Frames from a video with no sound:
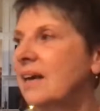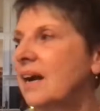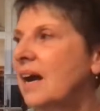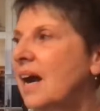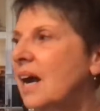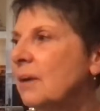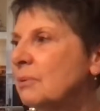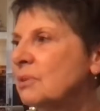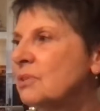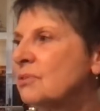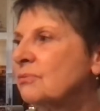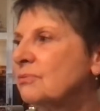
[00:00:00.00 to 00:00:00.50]

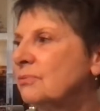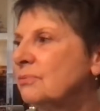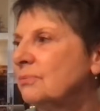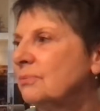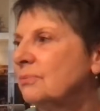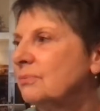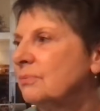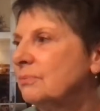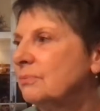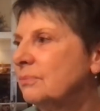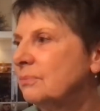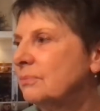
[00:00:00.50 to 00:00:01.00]
was
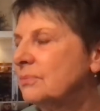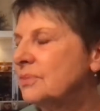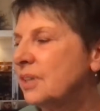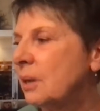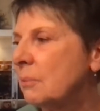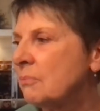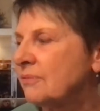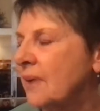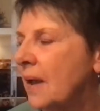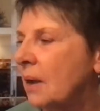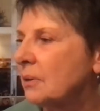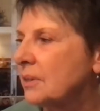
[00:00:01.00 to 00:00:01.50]

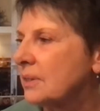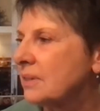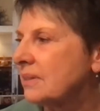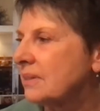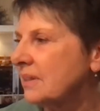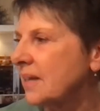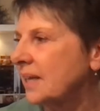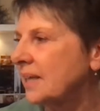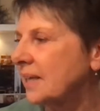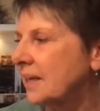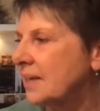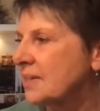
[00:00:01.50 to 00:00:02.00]

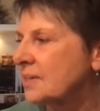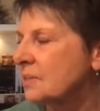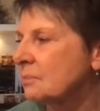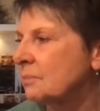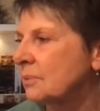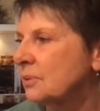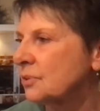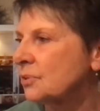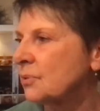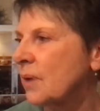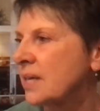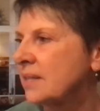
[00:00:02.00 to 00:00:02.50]
dumbfounded, I guess,
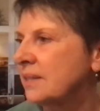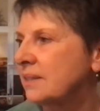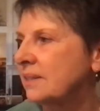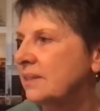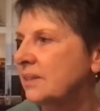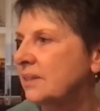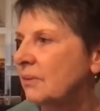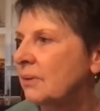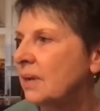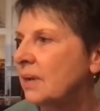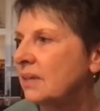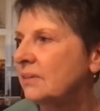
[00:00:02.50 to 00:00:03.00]

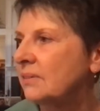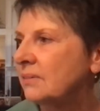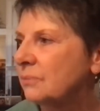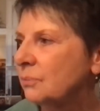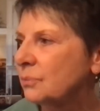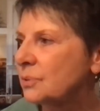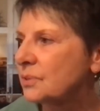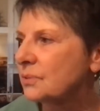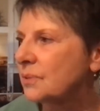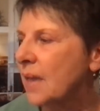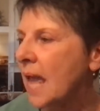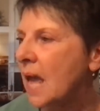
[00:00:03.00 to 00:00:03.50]
and
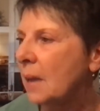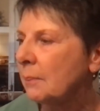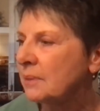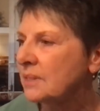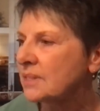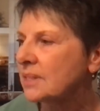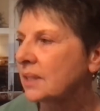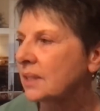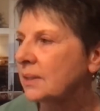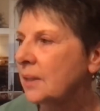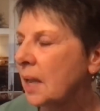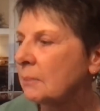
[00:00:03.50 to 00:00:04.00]
was happy
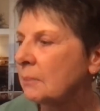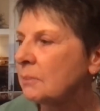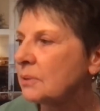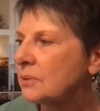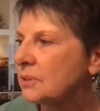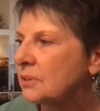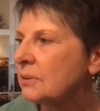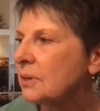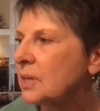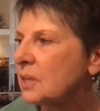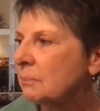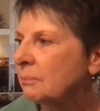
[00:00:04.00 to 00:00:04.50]
as a clam to
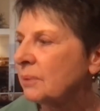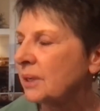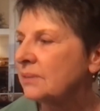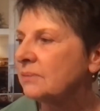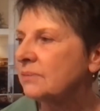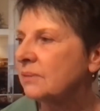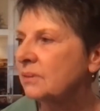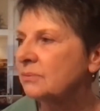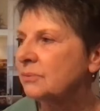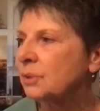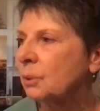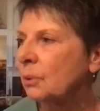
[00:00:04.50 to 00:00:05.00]
do it.
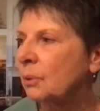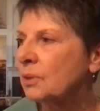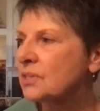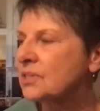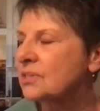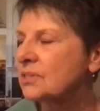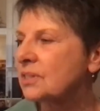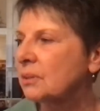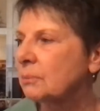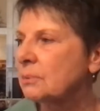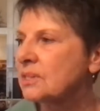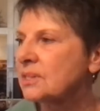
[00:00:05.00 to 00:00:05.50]
But of
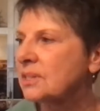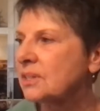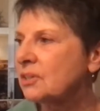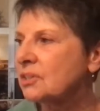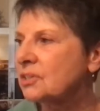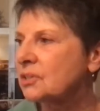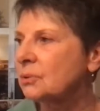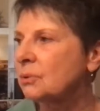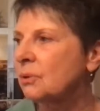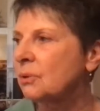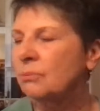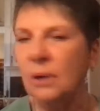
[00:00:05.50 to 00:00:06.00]
course, there was the
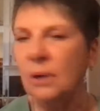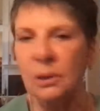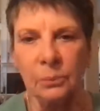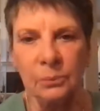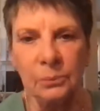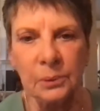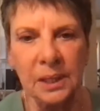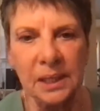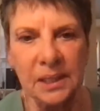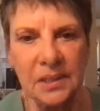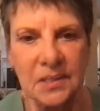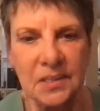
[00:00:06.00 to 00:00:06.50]
issue of what we
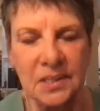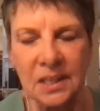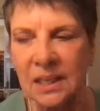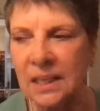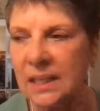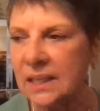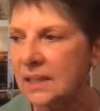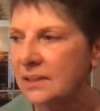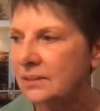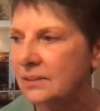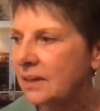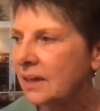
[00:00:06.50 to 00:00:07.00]
were going to
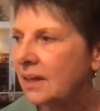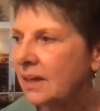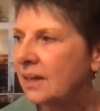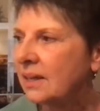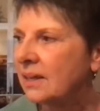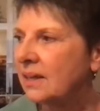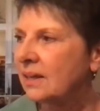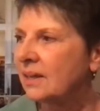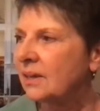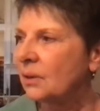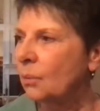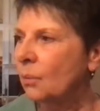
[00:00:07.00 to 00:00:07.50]
sing and
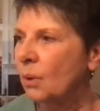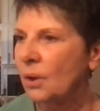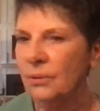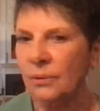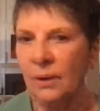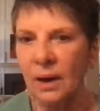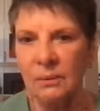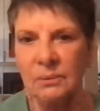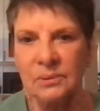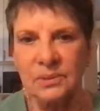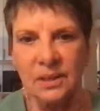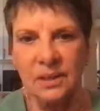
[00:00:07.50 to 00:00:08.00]

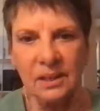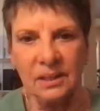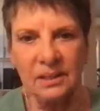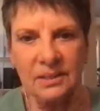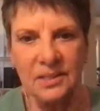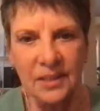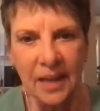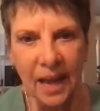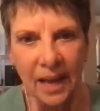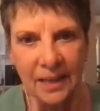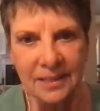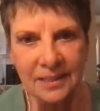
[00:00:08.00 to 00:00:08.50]
whether I was going to
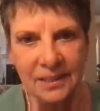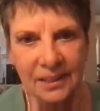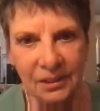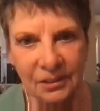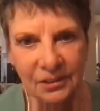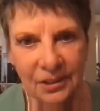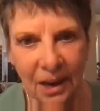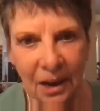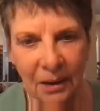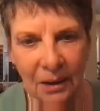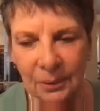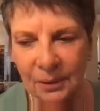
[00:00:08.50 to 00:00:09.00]
scat sing
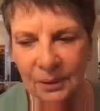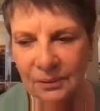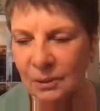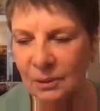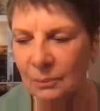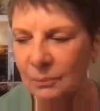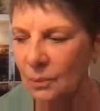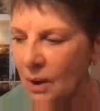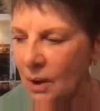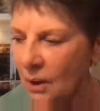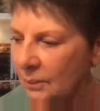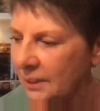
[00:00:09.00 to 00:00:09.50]
or not with
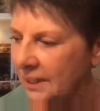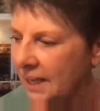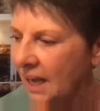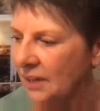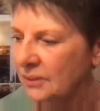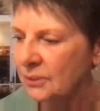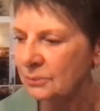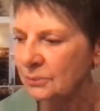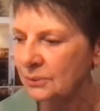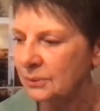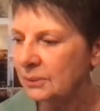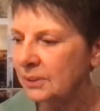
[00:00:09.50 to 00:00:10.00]
him. Well, we
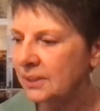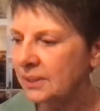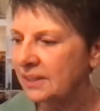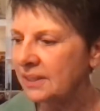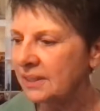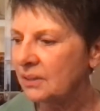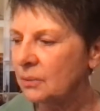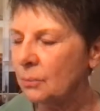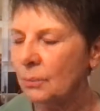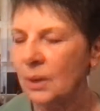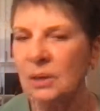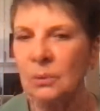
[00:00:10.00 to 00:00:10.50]
got through it and
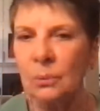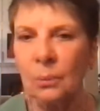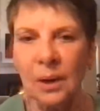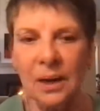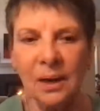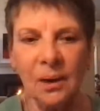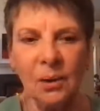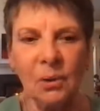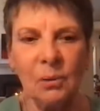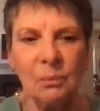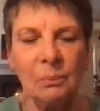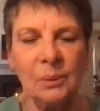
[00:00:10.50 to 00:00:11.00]
it went
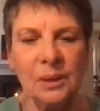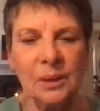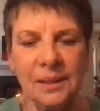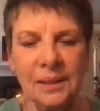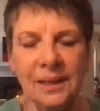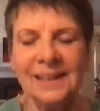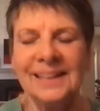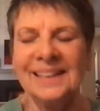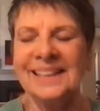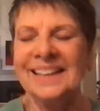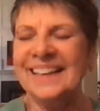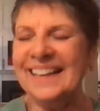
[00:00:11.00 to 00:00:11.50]
well, but
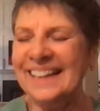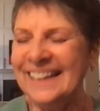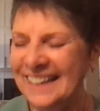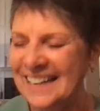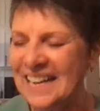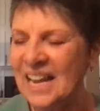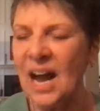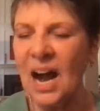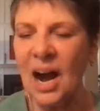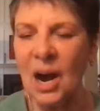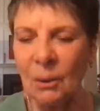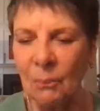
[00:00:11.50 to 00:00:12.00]

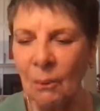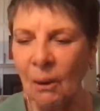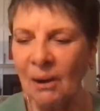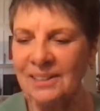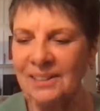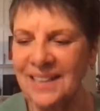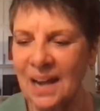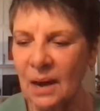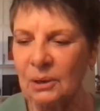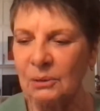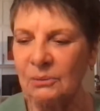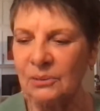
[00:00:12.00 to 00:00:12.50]
I
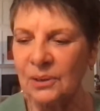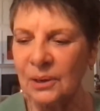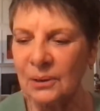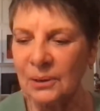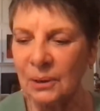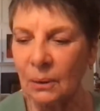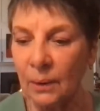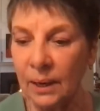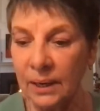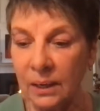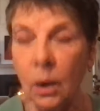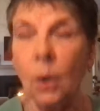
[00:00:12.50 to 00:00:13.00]
walked out of there
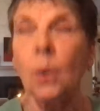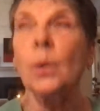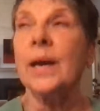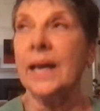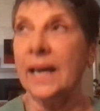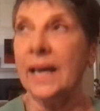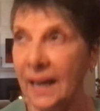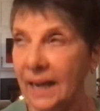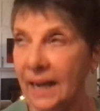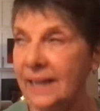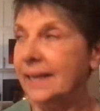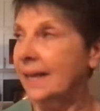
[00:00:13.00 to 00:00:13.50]
going,
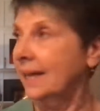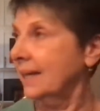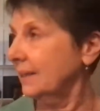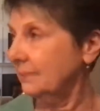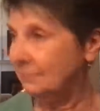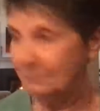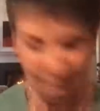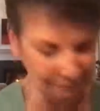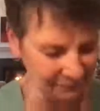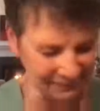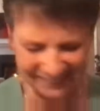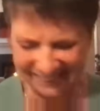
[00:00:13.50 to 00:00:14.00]
okay, I get
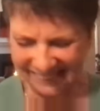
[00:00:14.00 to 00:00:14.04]
it.